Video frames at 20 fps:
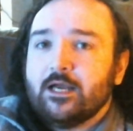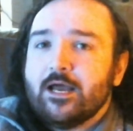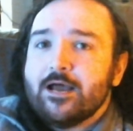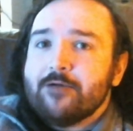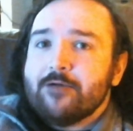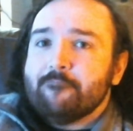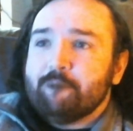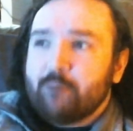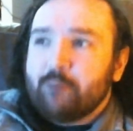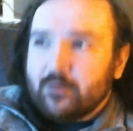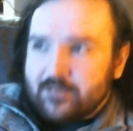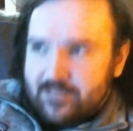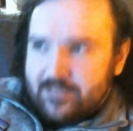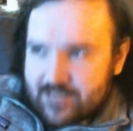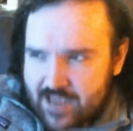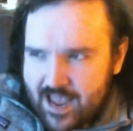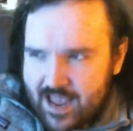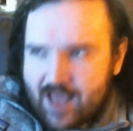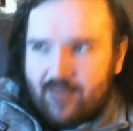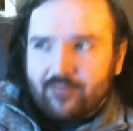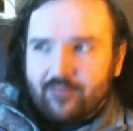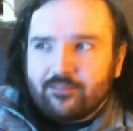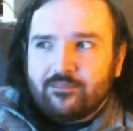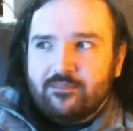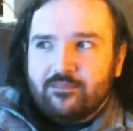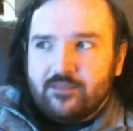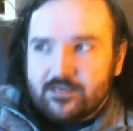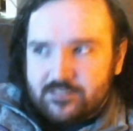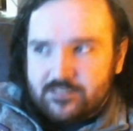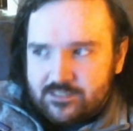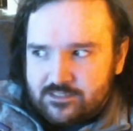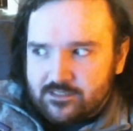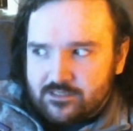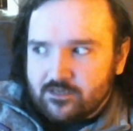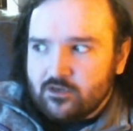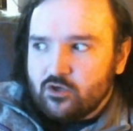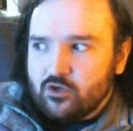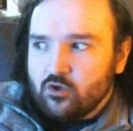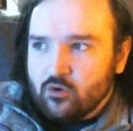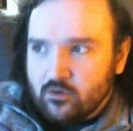But yeah, this is a
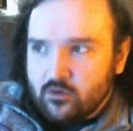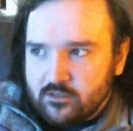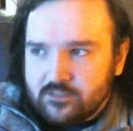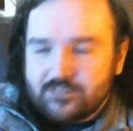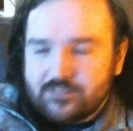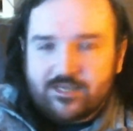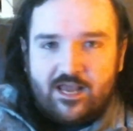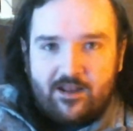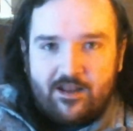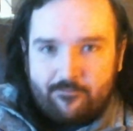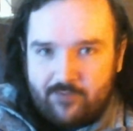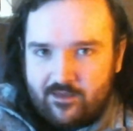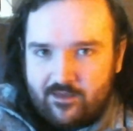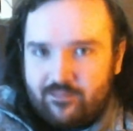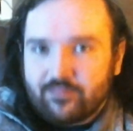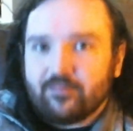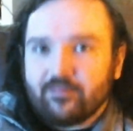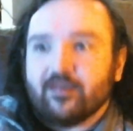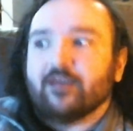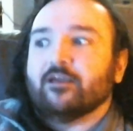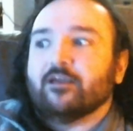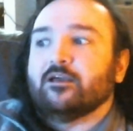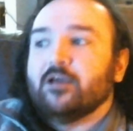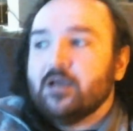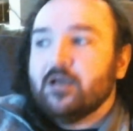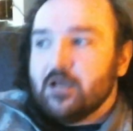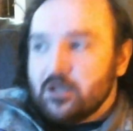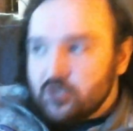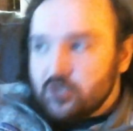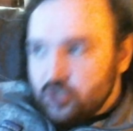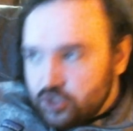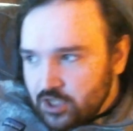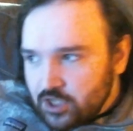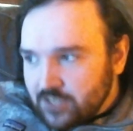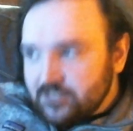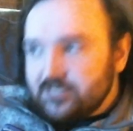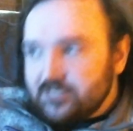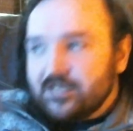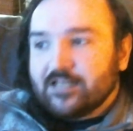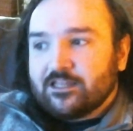good setup, I think,
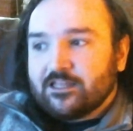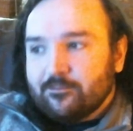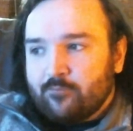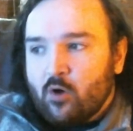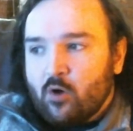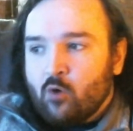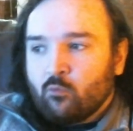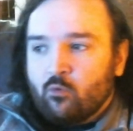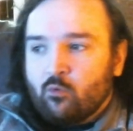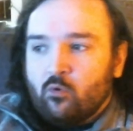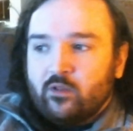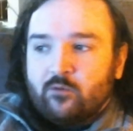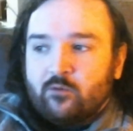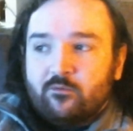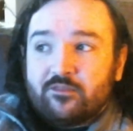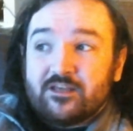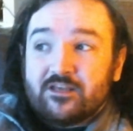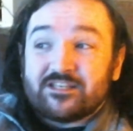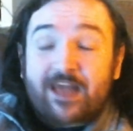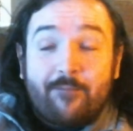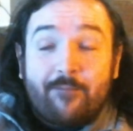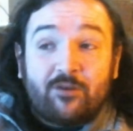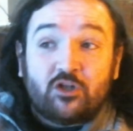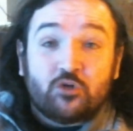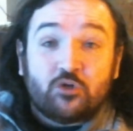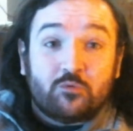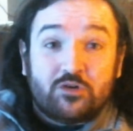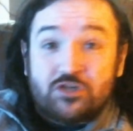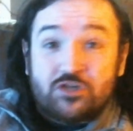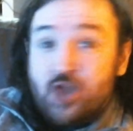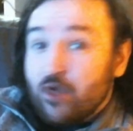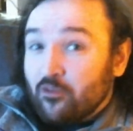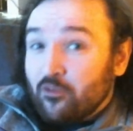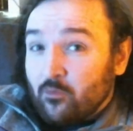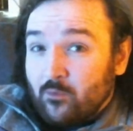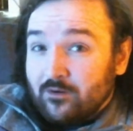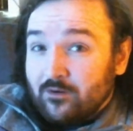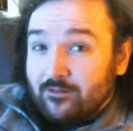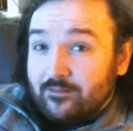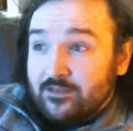just to get the ball rolling with this. I'm going to do another
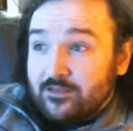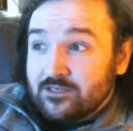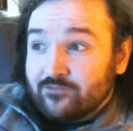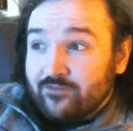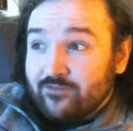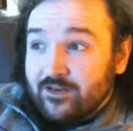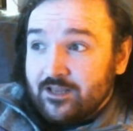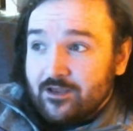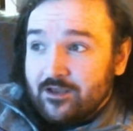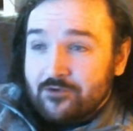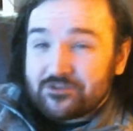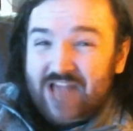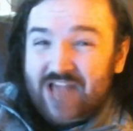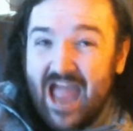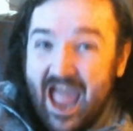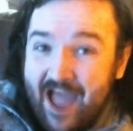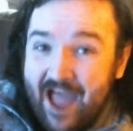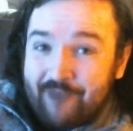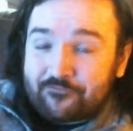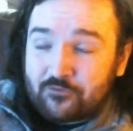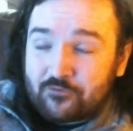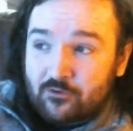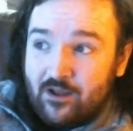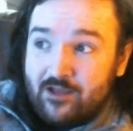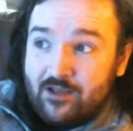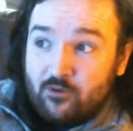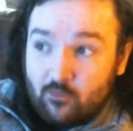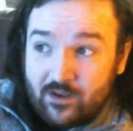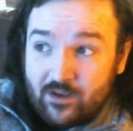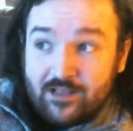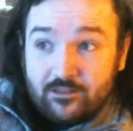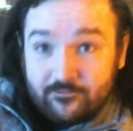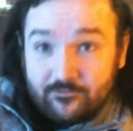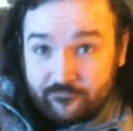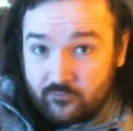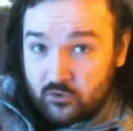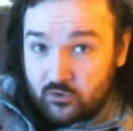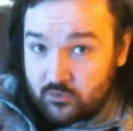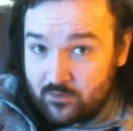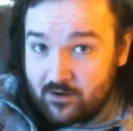one of these videos after I grade the
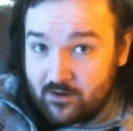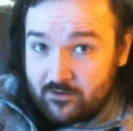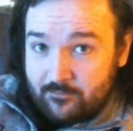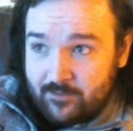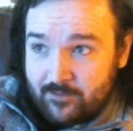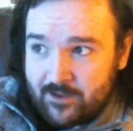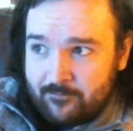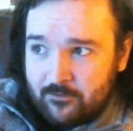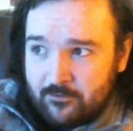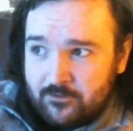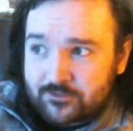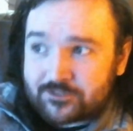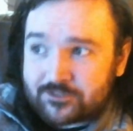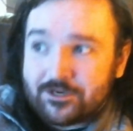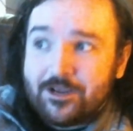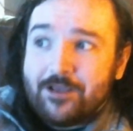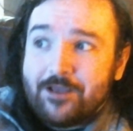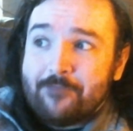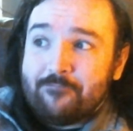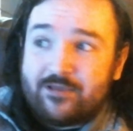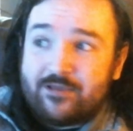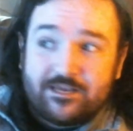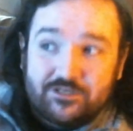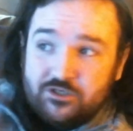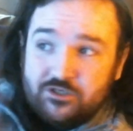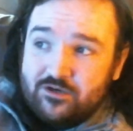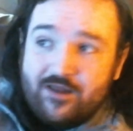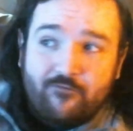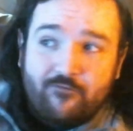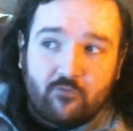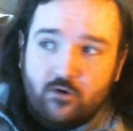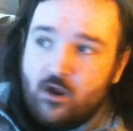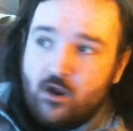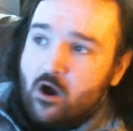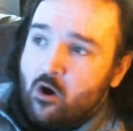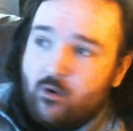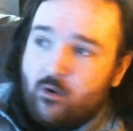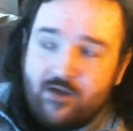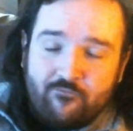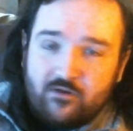first round of papers, because you never
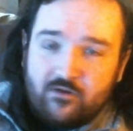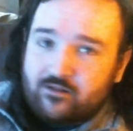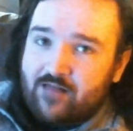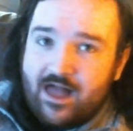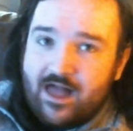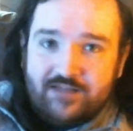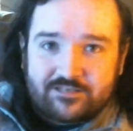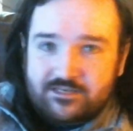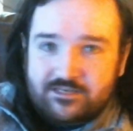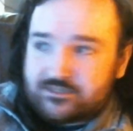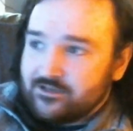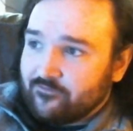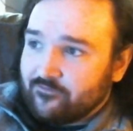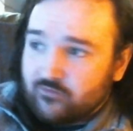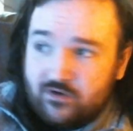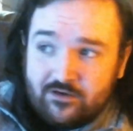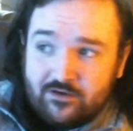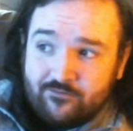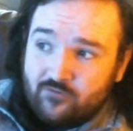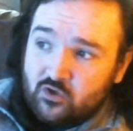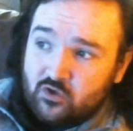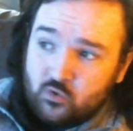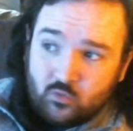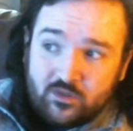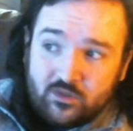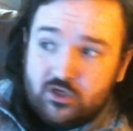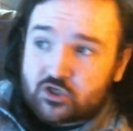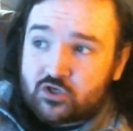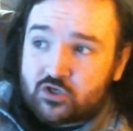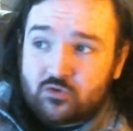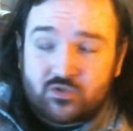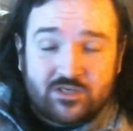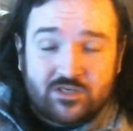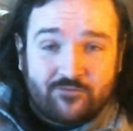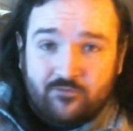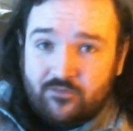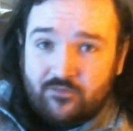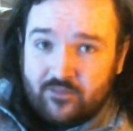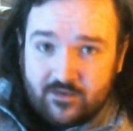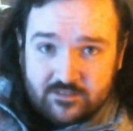know, every class has different individual issues,
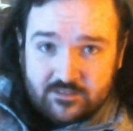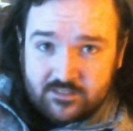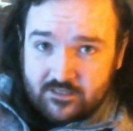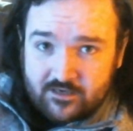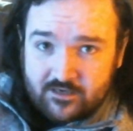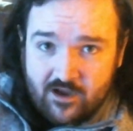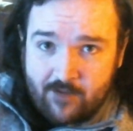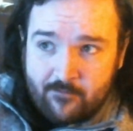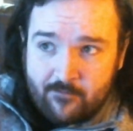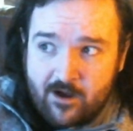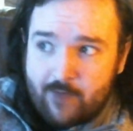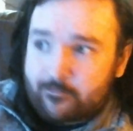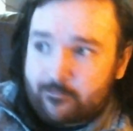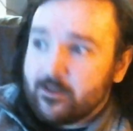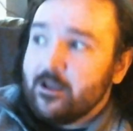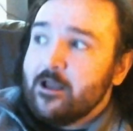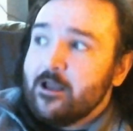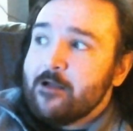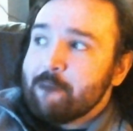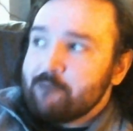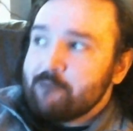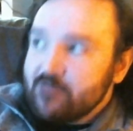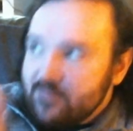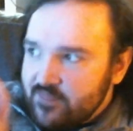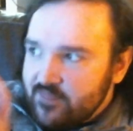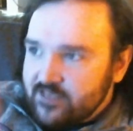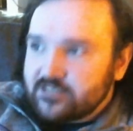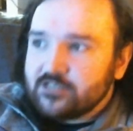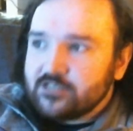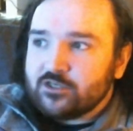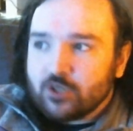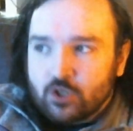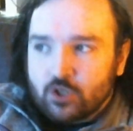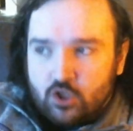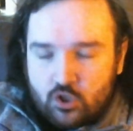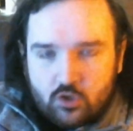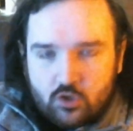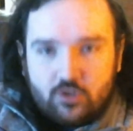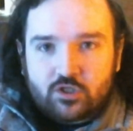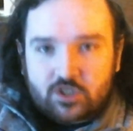different things that come up, but this is a
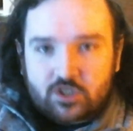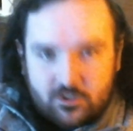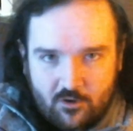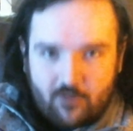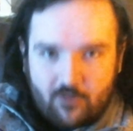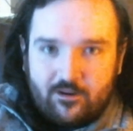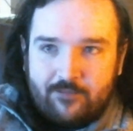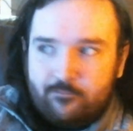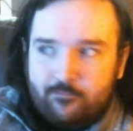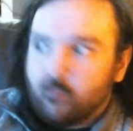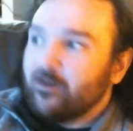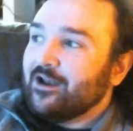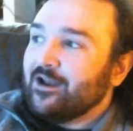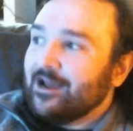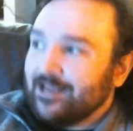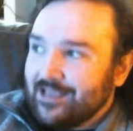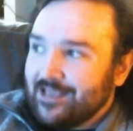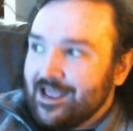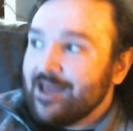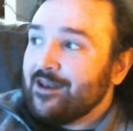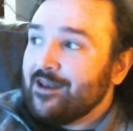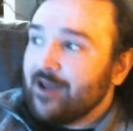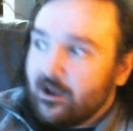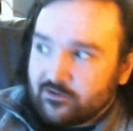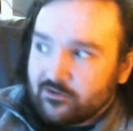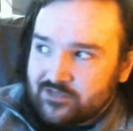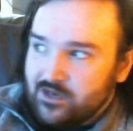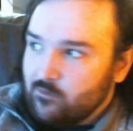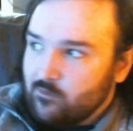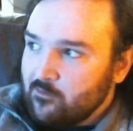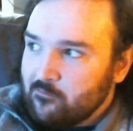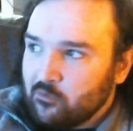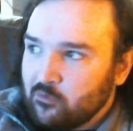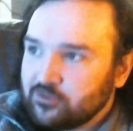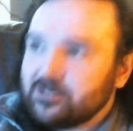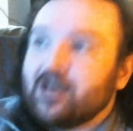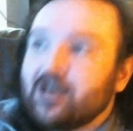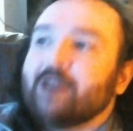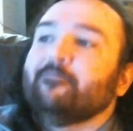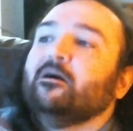good starting point. Again, I'll say it one more
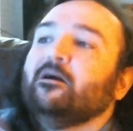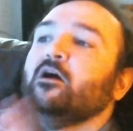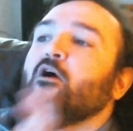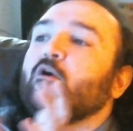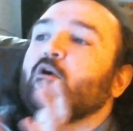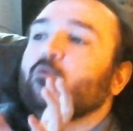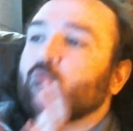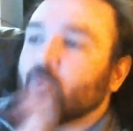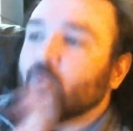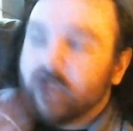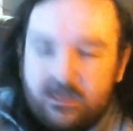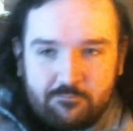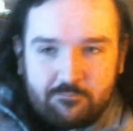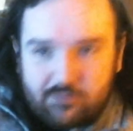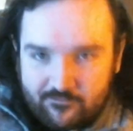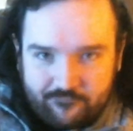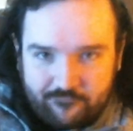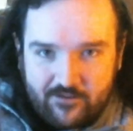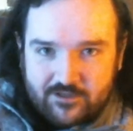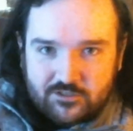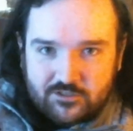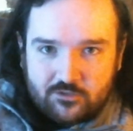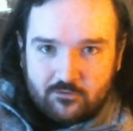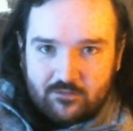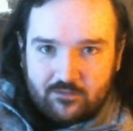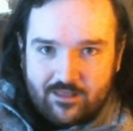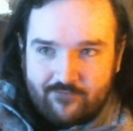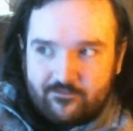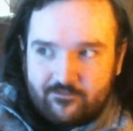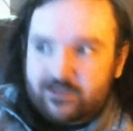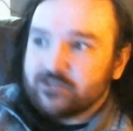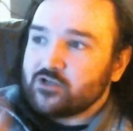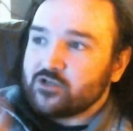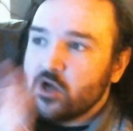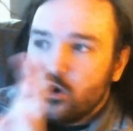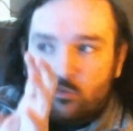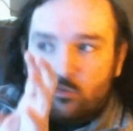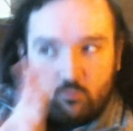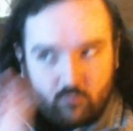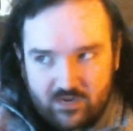time, read Professor Levy's,
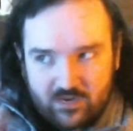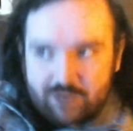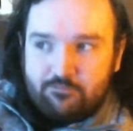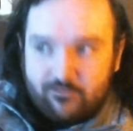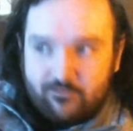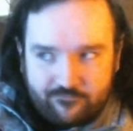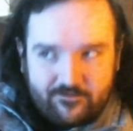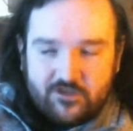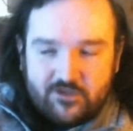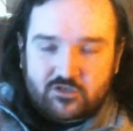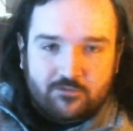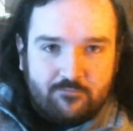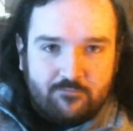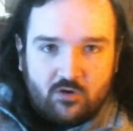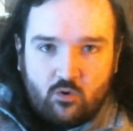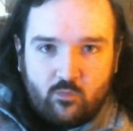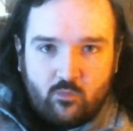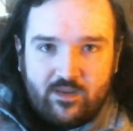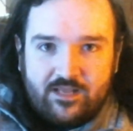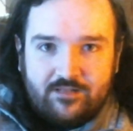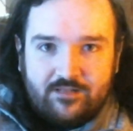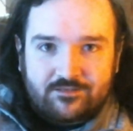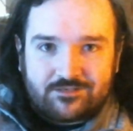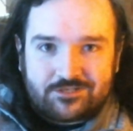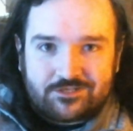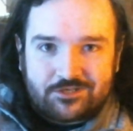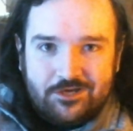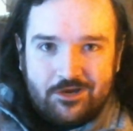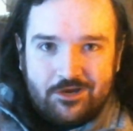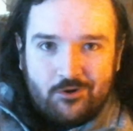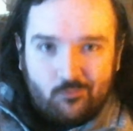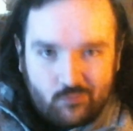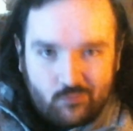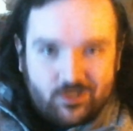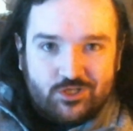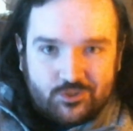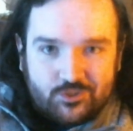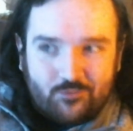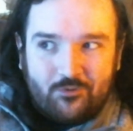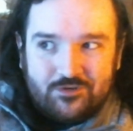read Professor McQueen's
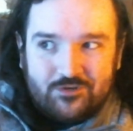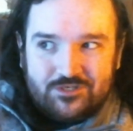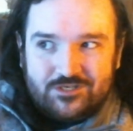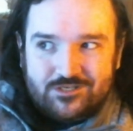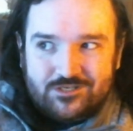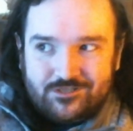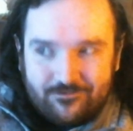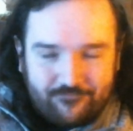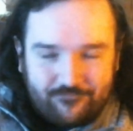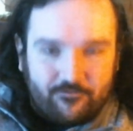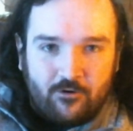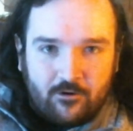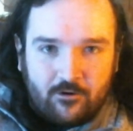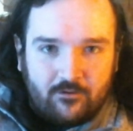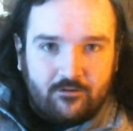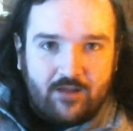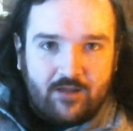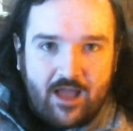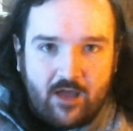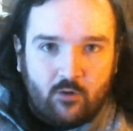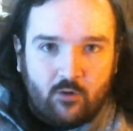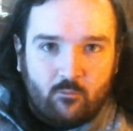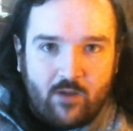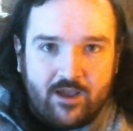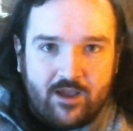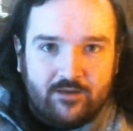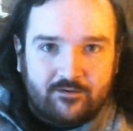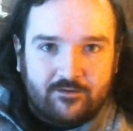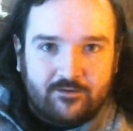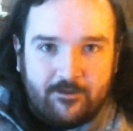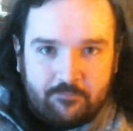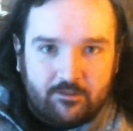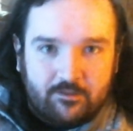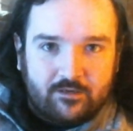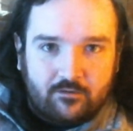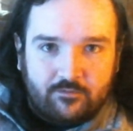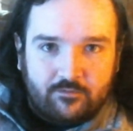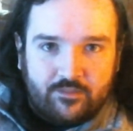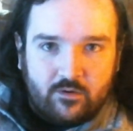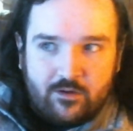resources for how to write a
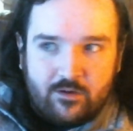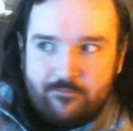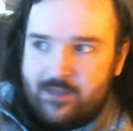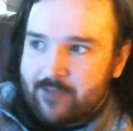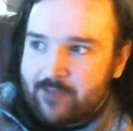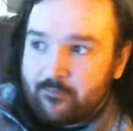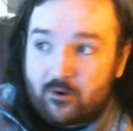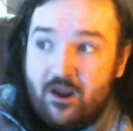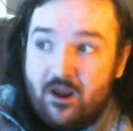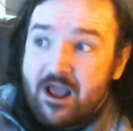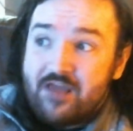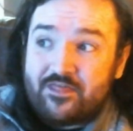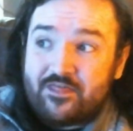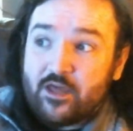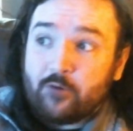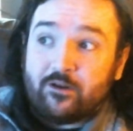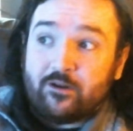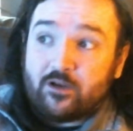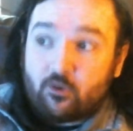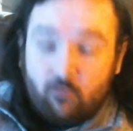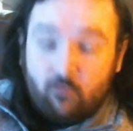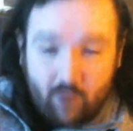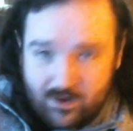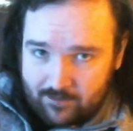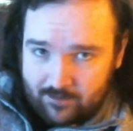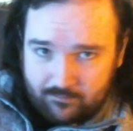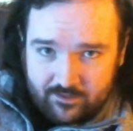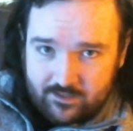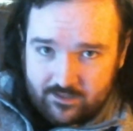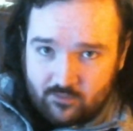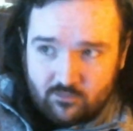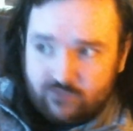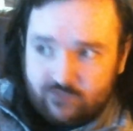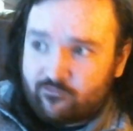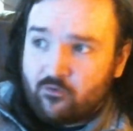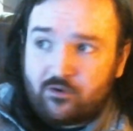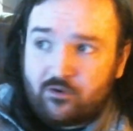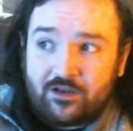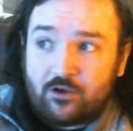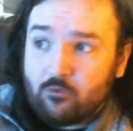political theory paper. They're incredibly
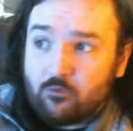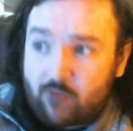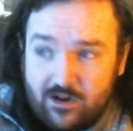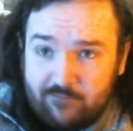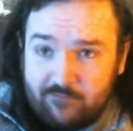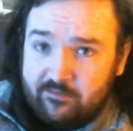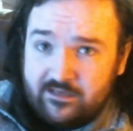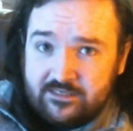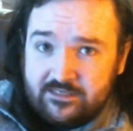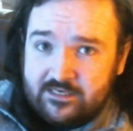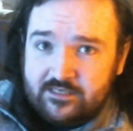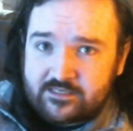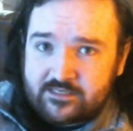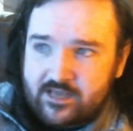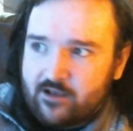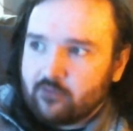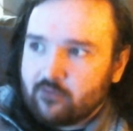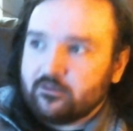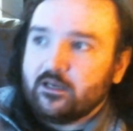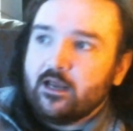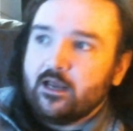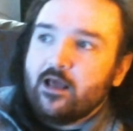useful and incredibly detailed.